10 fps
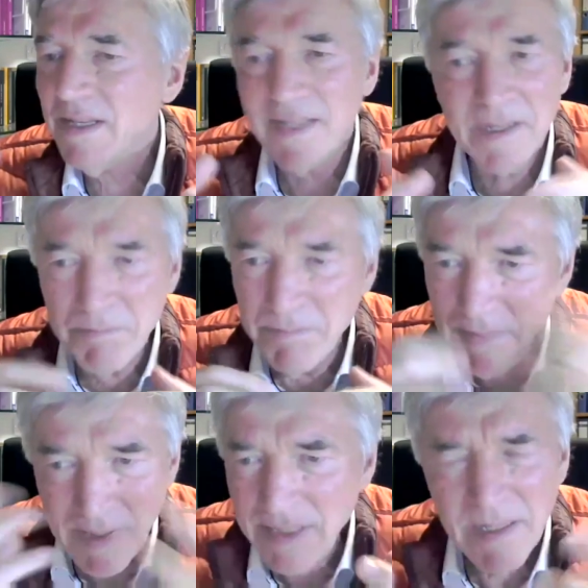At
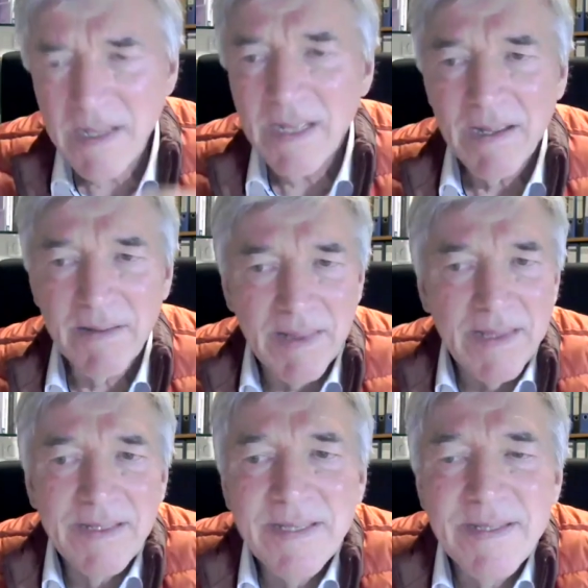least
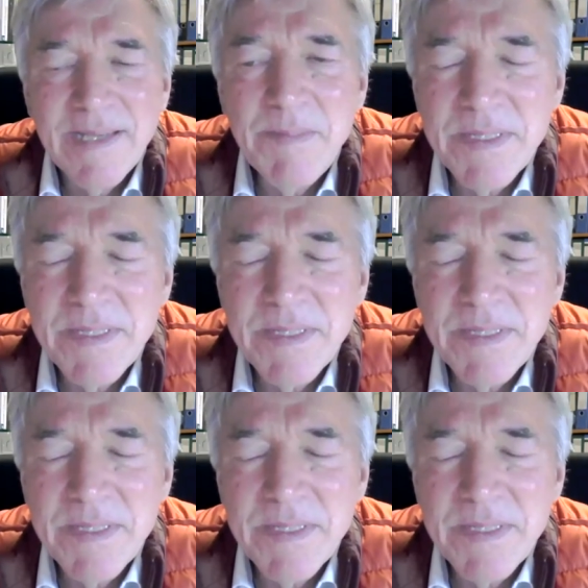it's the same